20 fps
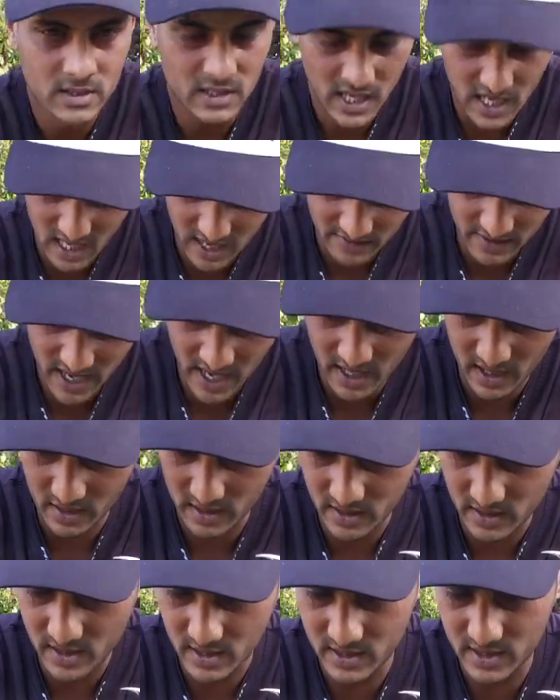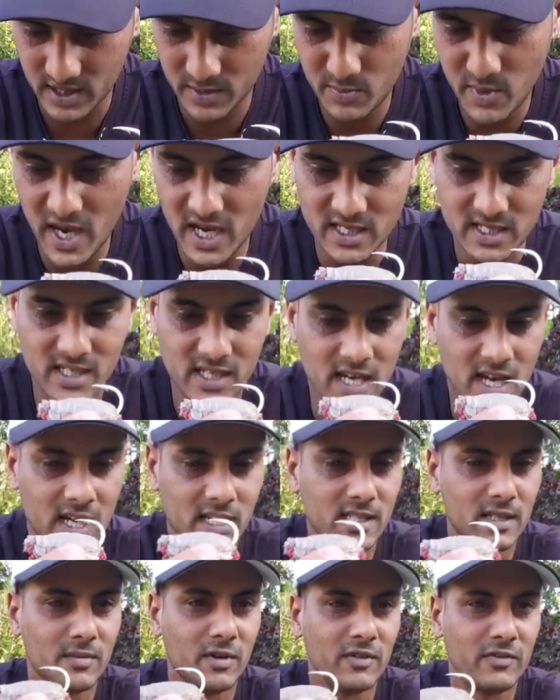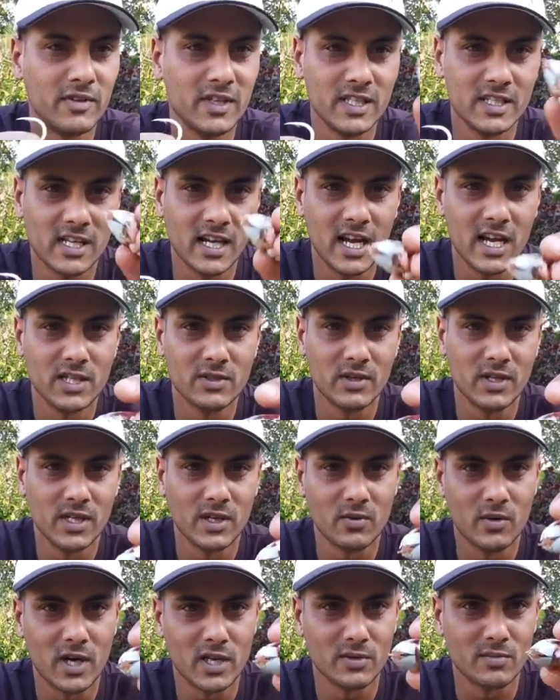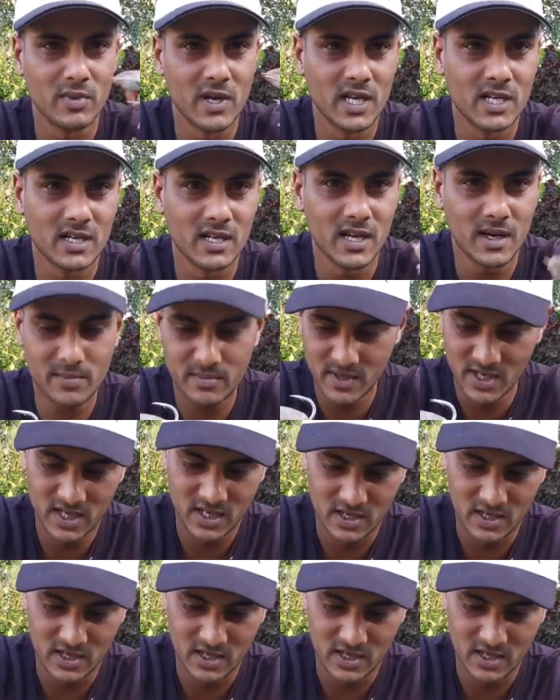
And I've had a spare sea lice in my freezer as well that was baited up.